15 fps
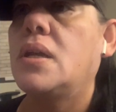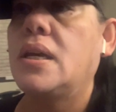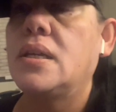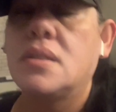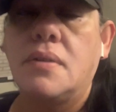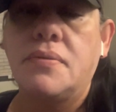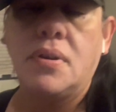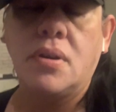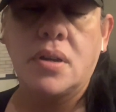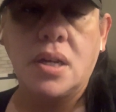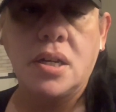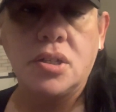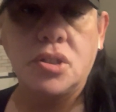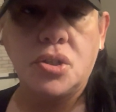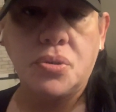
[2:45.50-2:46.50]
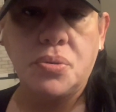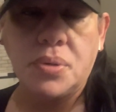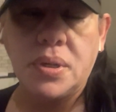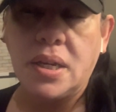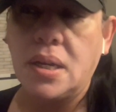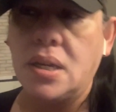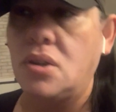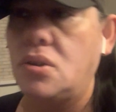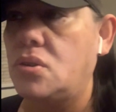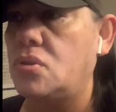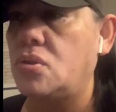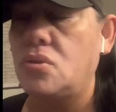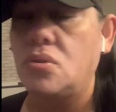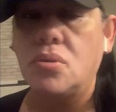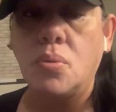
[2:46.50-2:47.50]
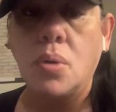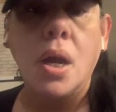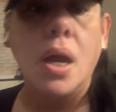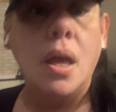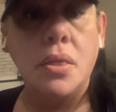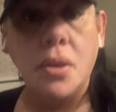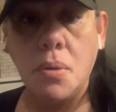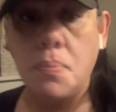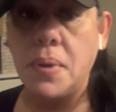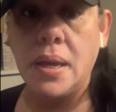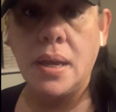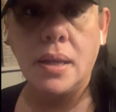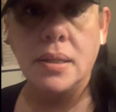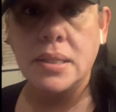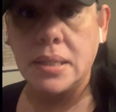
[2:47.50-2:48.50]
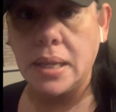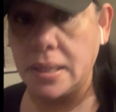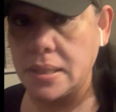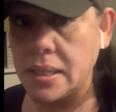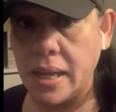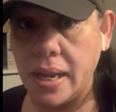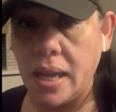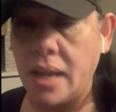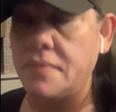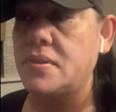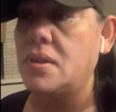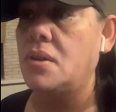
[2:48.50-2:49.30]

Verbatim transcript: days of our country, you know, to do the work. They're being sex slaves.